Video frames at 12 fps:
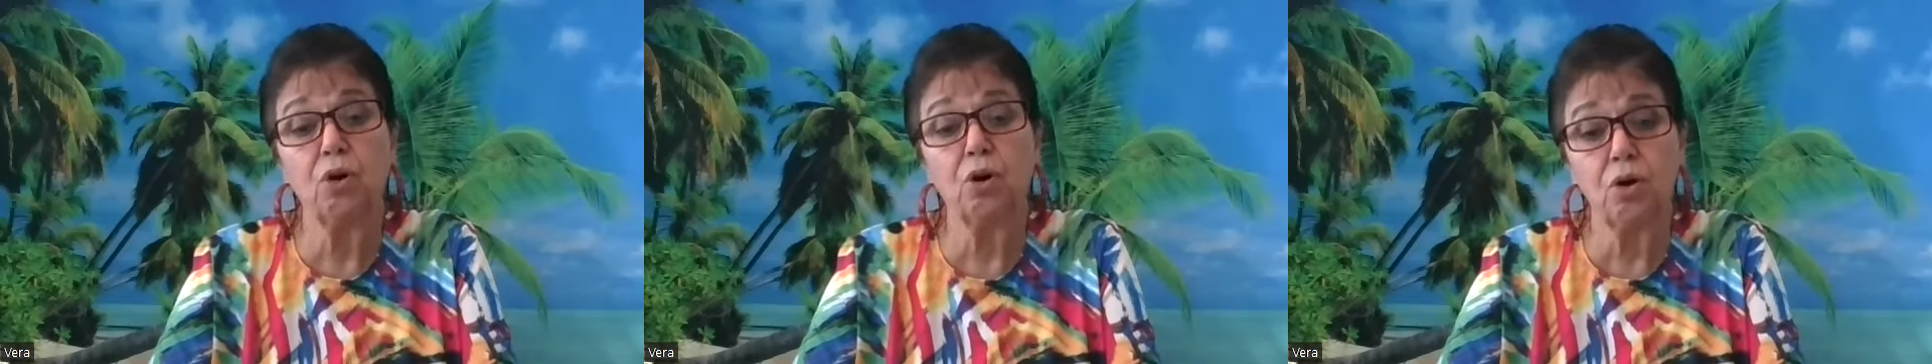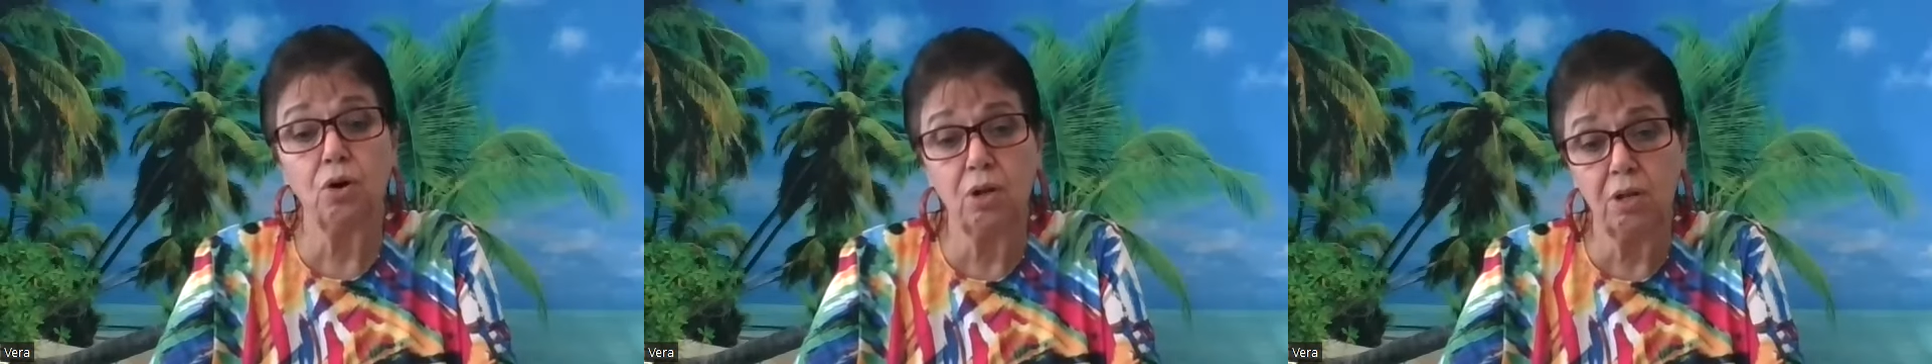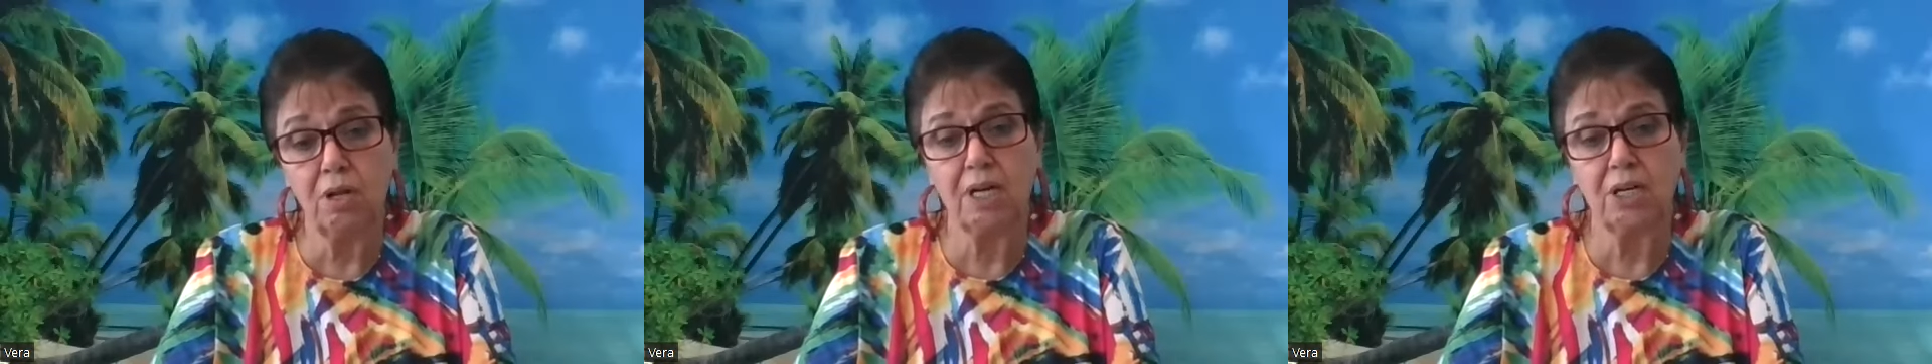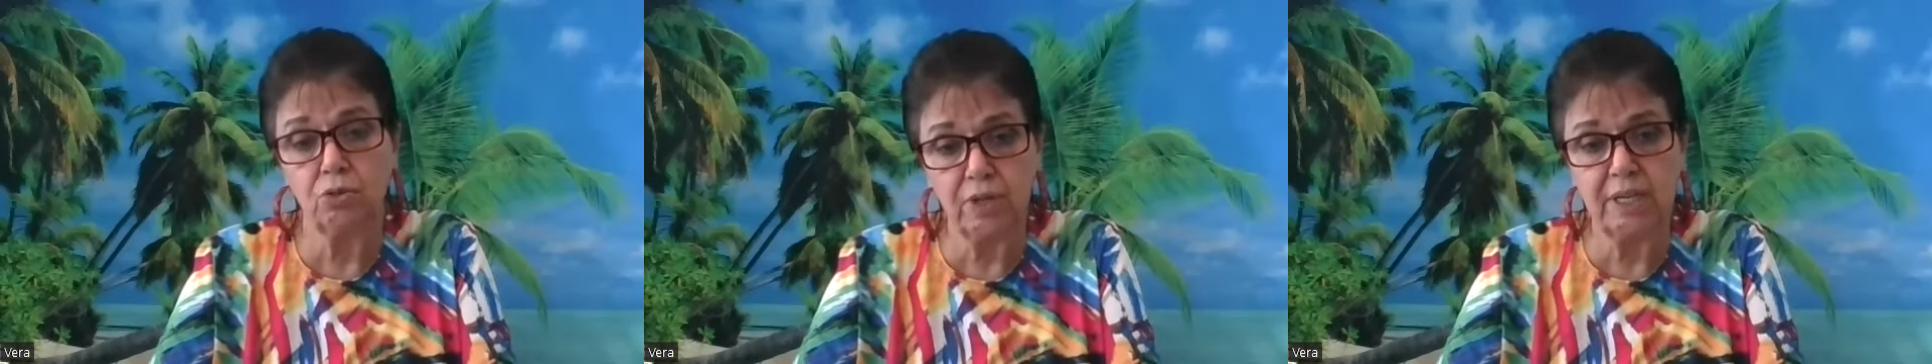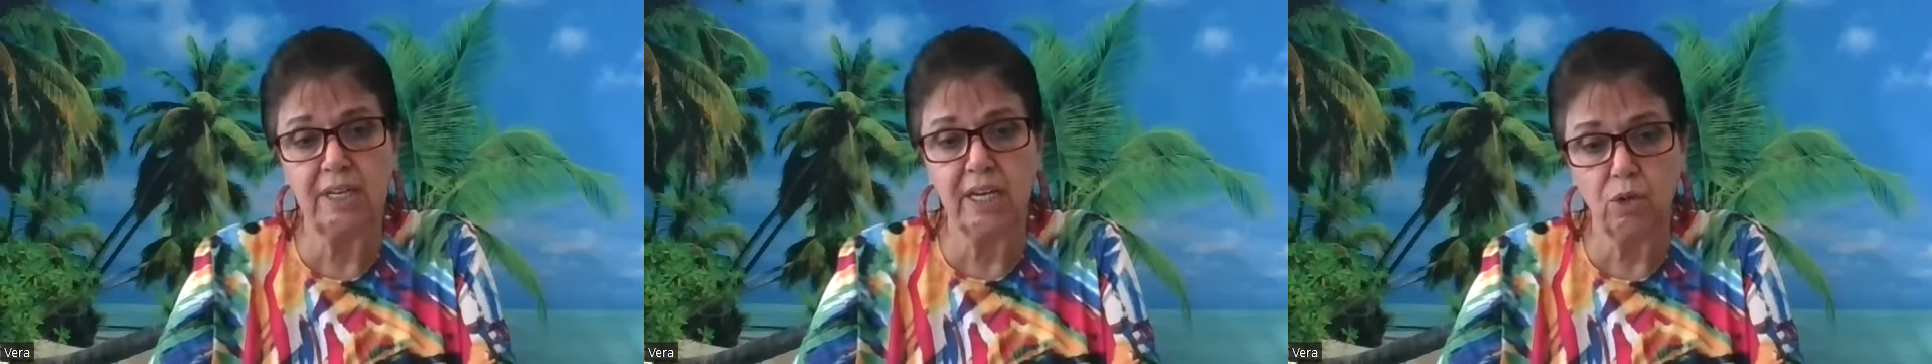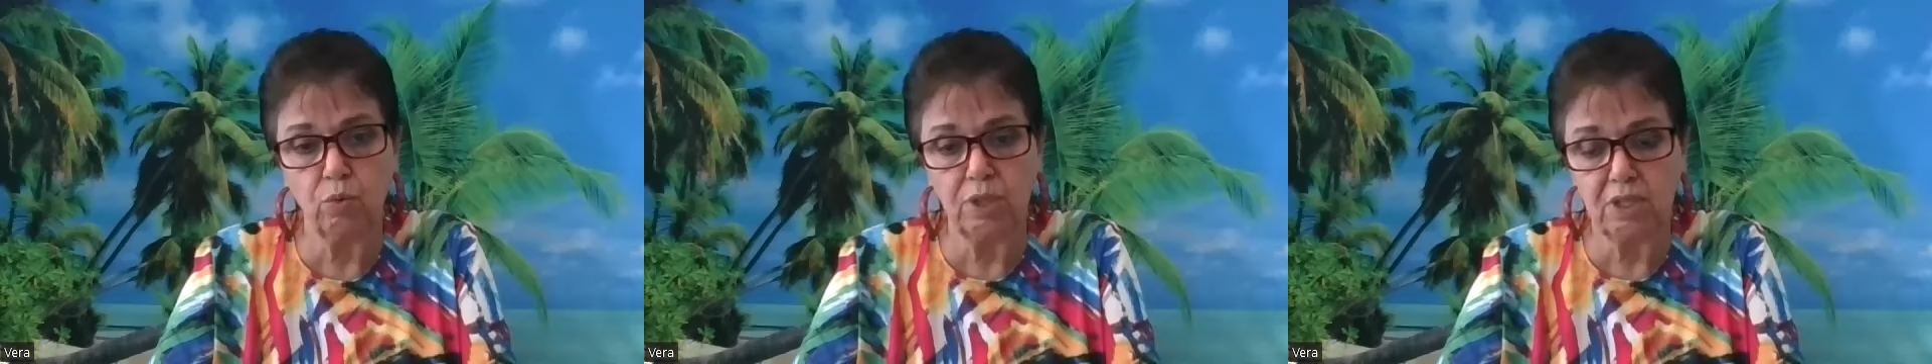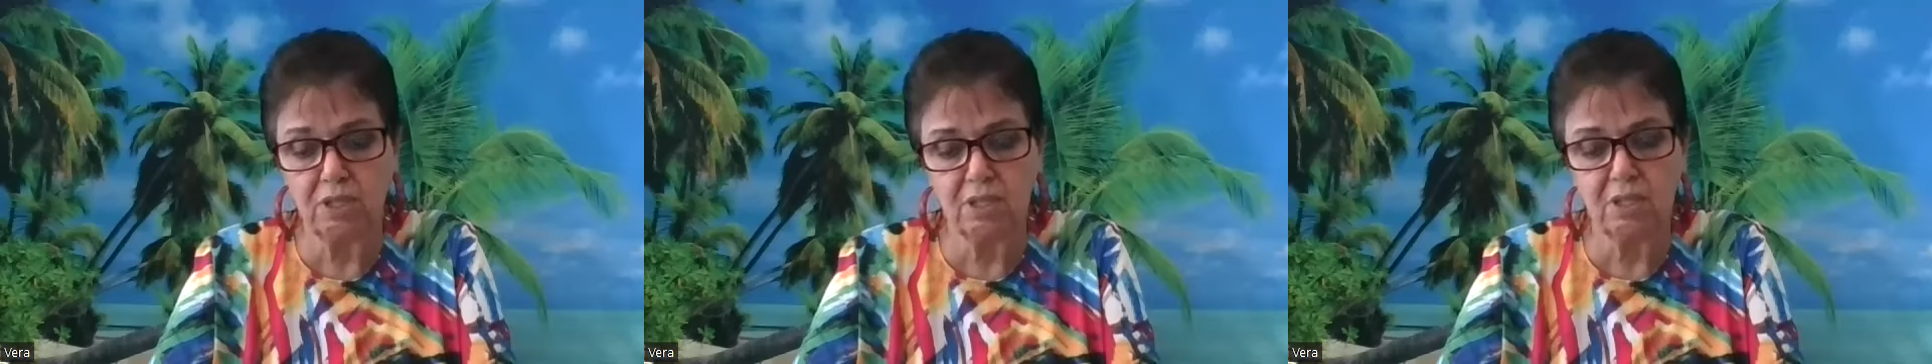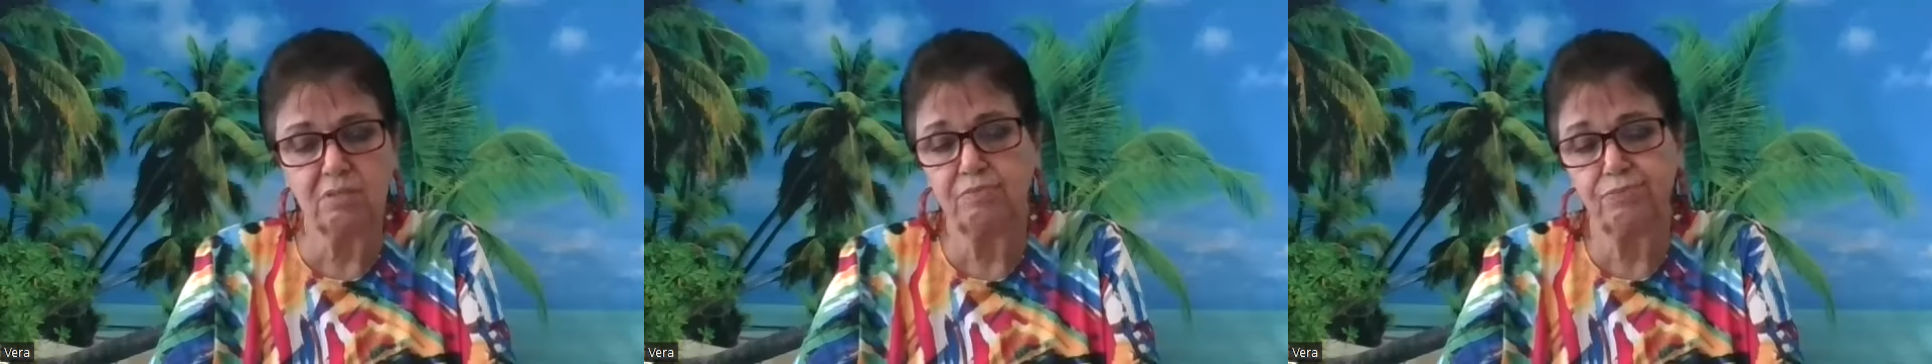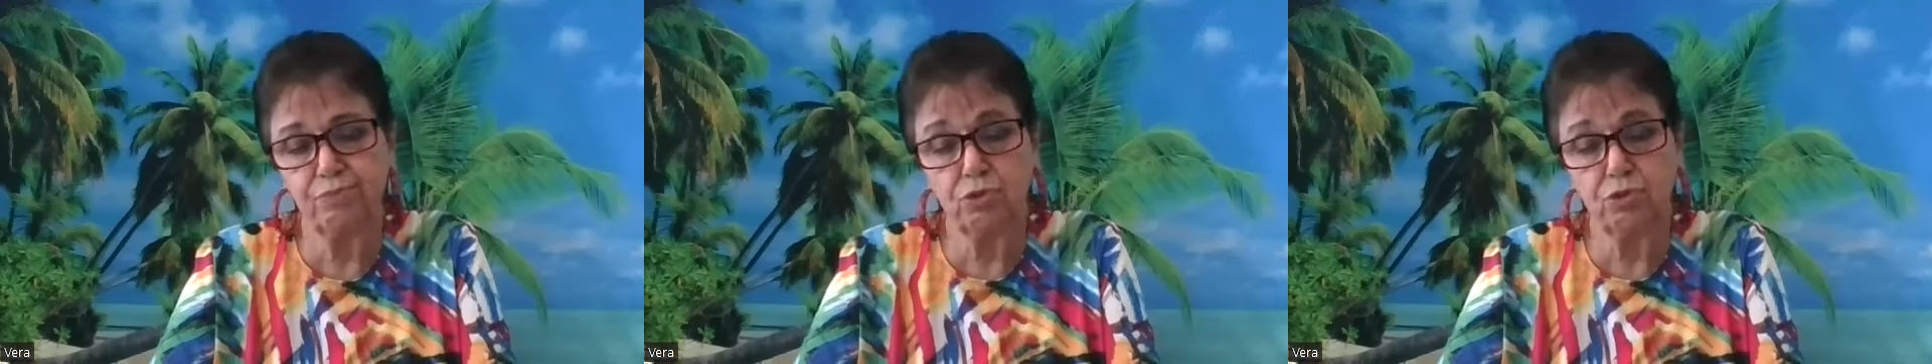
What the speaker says: all our iniquities,